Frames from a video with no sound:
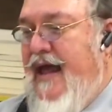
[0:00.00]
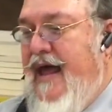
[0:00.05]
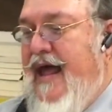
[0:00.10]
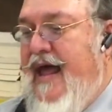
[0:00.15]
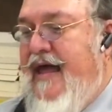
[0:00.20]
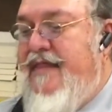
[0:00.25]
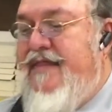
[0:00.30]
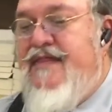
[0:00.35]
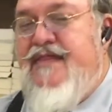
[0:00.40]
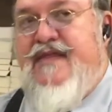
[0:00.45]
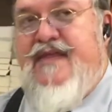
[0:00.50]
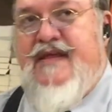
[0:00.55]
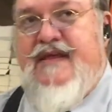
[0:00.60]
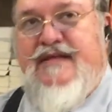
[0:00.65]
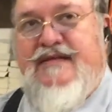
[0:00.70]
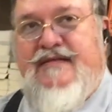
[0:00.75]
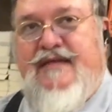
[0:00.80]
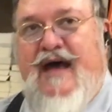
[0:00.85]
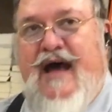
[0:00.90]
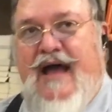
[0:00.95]
and
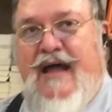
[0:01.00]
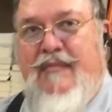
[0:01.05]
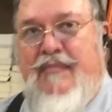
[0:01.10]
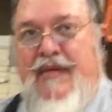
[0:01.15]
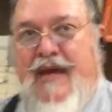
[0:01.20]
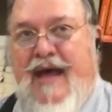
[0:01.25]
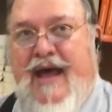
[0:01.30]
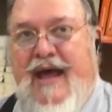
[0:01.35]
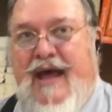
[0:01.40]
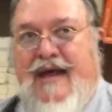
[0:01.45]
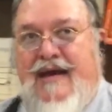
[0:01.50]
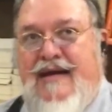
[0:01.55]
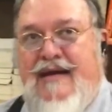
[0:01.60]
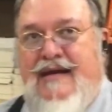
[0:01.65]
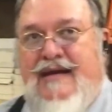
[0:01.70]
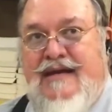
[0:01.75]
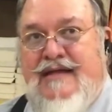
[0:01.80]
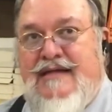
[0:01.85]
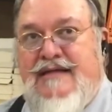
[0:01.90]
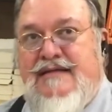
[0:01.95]
this iPad
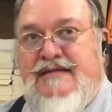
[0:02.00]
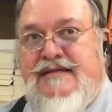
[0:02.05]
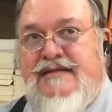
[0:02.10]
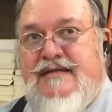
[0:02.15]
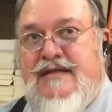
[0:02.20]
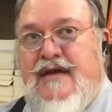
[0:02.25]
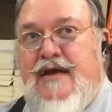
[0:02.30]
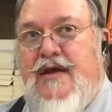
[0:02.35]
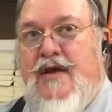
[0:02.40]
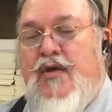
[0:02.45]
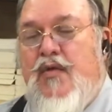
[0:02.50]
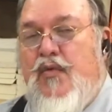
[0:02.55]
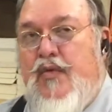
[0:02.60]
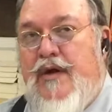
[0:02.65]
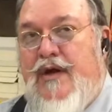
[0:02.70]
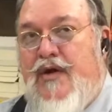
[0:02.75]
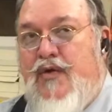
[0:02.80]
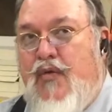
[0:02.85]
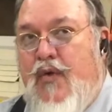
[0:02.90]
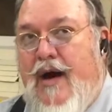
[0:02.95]
is
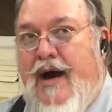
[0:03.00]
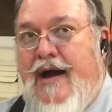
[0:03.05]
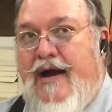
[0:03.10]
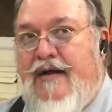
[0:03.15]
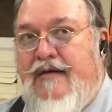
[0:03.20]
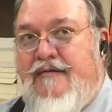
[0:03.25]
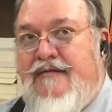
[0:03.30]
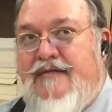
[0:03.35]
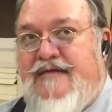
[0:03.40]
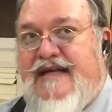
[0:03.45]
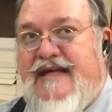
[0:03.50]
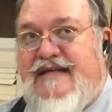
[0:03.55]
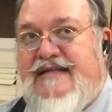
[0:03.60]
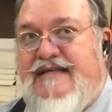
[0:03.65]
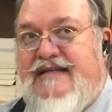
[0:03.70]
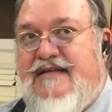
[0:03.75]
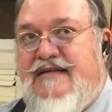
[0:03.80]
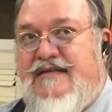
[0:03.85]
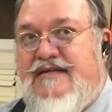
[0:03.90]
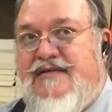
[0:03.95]
required for
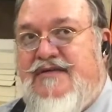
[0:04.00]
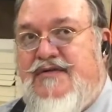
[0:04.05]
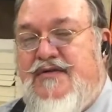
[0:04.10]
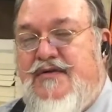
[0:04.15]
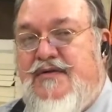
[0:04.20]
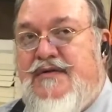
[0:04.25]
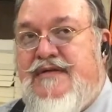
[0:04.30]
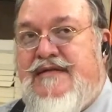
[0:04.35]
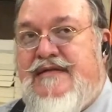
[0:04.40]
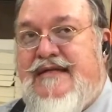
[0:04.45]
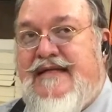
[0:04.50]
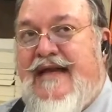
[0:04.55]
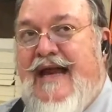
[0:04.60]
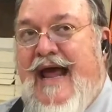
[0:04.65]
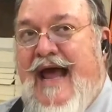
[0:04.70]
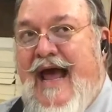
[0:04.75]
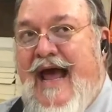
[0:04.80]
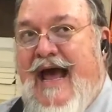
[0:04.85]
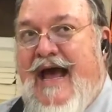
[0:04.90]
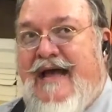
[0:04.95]
testing the students. It
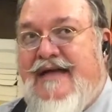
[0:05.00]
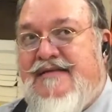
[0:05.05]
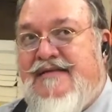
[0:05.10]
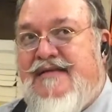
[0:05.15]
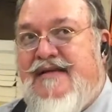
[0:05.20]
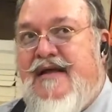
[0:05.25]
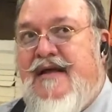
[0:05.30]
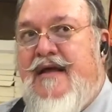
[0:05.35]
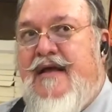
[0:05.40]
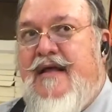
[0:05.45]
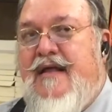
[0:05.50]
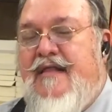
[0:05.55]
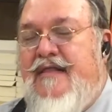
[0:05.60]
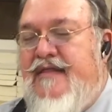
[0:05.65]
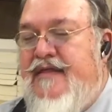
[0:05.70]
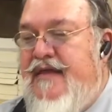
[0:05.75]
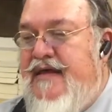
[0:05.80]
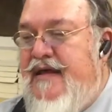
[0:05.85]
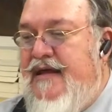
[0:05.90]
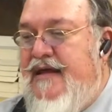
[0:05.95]
has
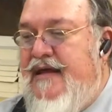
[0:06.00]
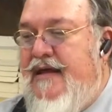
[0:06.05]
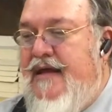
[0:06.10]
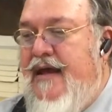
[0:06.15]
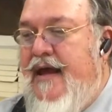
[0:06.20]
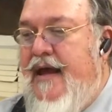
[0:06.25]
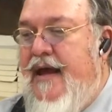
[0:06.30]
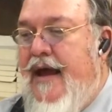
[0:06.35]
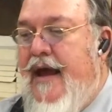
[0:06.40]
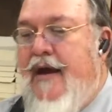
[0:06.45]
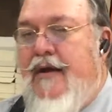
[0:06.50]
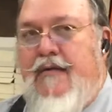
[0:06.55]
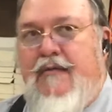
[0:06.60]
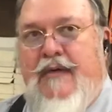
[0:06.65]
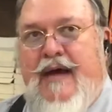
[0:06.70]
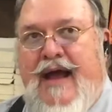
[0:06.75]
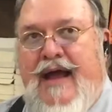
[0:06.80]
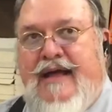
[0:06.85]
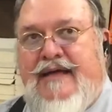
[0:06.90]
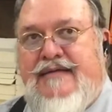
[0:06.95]
the
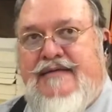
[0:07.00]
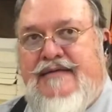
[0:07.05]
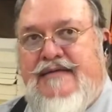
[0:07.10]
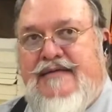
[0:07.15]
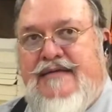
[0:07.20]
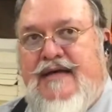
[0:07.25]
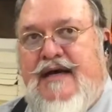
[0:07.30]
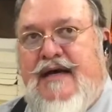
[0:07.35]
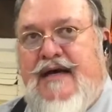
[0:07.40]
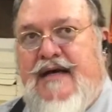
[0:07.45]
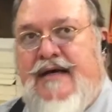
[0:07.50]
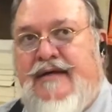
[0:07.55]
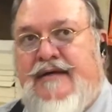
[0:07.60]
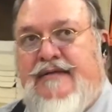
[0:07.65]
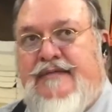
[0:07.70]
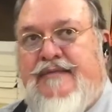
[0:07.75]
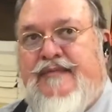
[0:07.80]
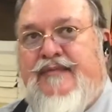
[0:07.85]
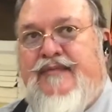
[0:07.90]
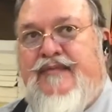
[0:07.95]
AirRast
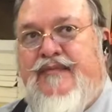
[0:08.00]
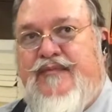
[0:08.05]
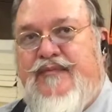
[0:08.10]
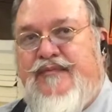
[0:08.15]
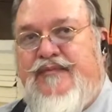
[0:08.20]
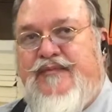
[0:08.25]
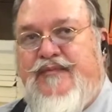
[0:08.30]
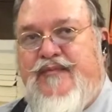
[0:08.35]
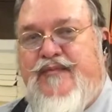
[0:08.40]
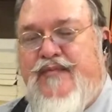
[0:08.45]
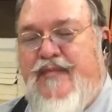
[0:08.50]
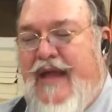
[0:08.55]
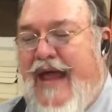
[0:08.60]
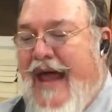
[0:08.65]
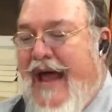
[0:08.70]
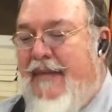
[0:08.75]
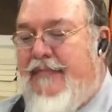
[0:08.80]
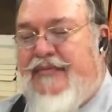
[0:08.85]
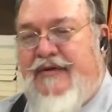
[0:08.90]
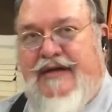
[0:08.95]

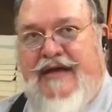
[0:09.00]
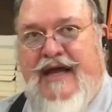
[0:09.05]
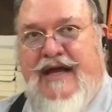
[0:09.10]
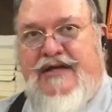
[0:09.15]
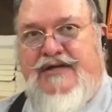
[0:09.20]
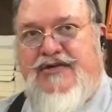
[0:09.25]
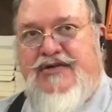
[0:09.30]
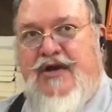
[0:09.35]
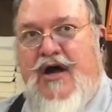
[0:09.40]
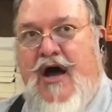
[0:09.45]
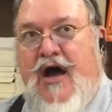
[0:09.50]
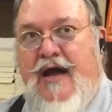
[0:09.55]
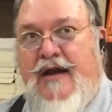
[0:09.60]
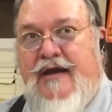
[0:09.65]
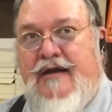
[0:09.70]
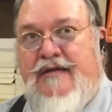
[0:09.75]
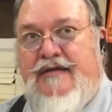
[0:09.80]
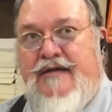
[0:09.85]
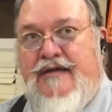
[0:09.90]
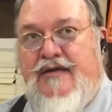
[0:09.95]
application on
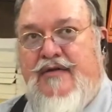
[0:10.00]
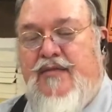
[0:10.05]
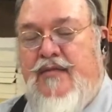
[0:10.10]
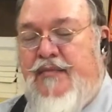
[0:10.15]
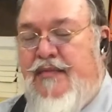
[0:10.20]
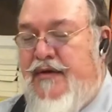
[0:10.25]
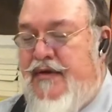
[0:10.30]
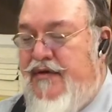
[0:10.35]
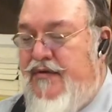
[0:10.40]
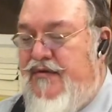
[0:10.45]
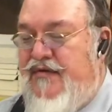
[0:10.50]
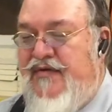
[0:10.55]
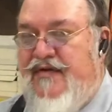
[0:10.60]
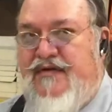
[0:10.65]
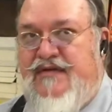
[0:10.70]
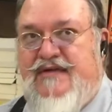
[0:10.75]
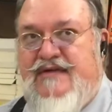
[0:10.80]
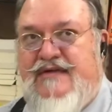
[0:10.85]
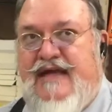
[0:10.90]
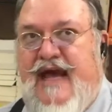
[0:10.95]
it that you will be using
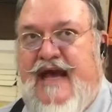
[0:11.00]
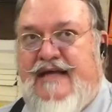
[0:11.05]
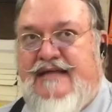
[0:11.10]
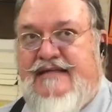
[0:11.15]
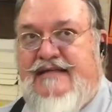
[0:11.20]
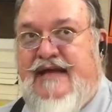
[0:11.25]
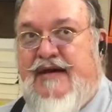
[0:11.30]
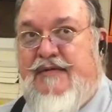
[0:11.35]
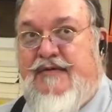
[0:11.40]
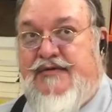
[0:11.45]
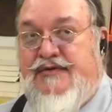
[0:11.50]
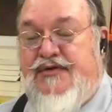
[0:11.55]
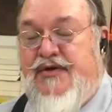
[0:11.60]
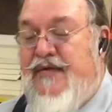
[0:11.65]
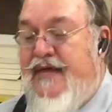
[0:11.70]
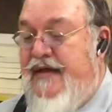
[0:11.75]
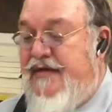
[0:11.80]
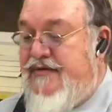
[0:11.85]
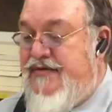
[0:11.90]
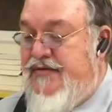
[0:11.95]
to test. I will show
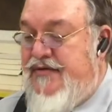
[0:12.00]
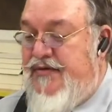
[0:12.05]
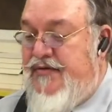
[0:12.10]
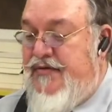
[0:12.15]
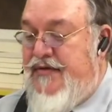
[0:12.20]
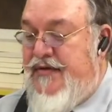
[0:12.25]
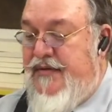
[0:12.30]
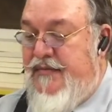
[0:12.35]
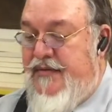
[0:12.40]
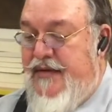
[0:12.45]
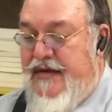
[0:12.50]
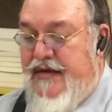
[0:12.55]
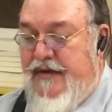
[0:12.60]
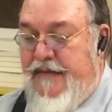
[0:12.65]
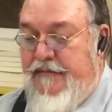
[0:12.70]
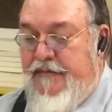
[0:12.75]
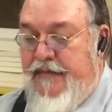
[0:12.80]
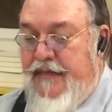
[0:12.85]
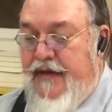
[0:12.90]
that to you in a minute.